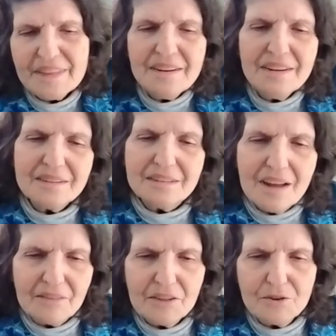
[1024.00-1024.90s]
then in
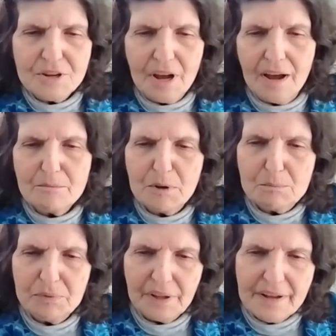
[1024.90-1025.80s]
another time and
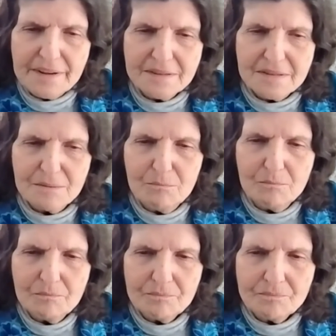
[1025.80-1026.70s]
place,
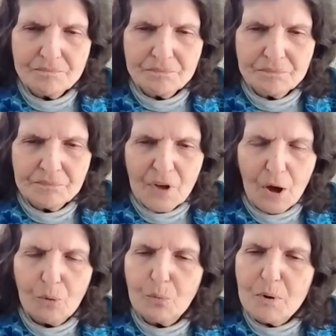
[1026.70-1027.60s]

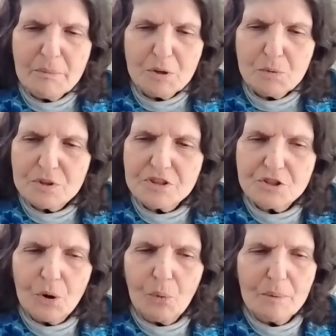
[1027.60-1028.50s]
a woman was
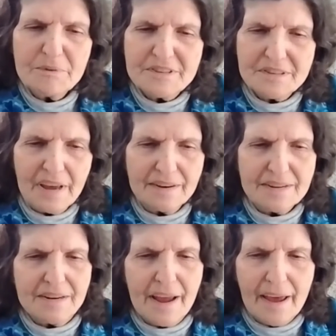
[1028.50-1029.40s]
so upset
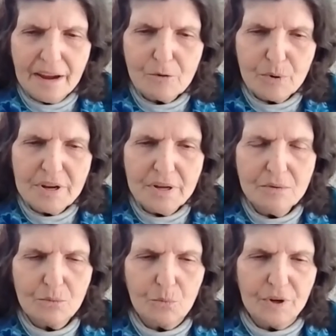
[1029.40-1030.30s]
and angry
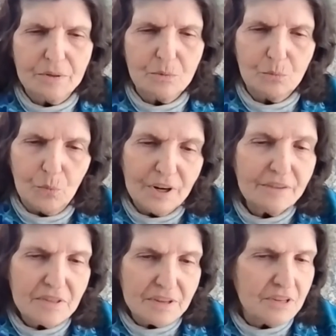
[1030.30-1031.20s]
with one
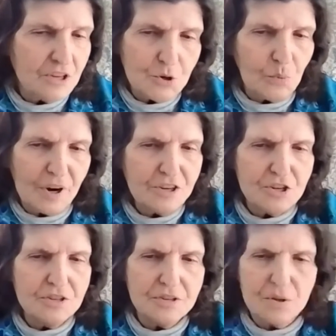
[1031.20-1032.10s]
of the
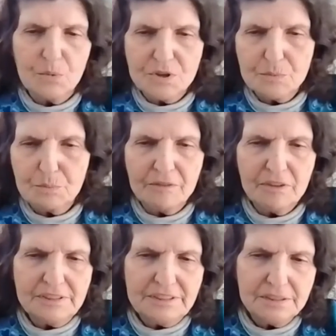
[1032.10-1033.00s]
situations that was
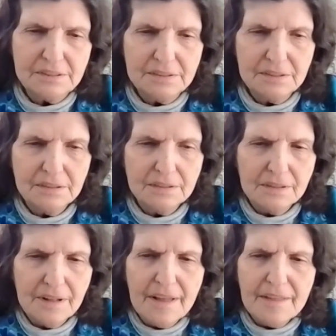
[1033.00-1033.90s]
prevalent
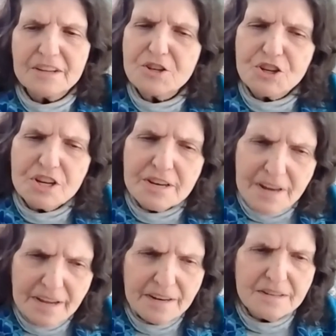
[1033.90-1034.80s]
that she
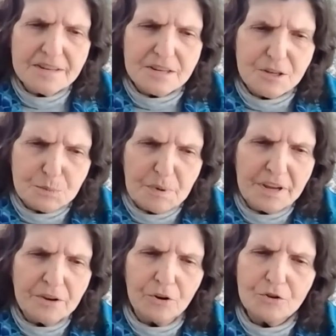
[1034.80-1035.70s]
needed to
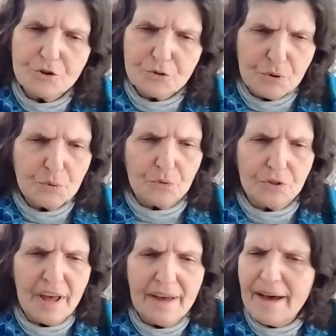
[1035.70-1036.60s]
speak her truth
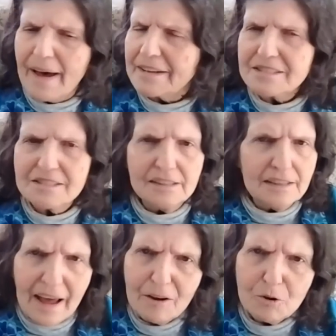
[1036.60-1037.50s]
as
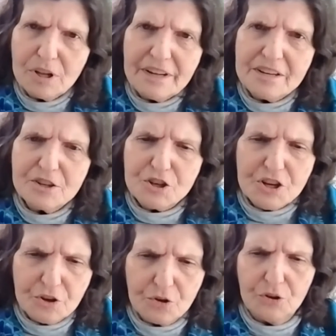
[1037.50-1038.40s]
loudly as
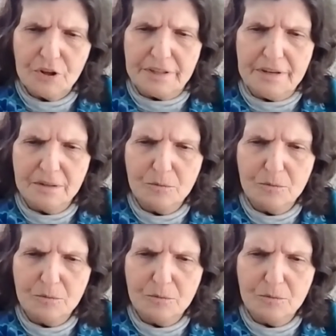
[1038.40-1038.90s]
she could.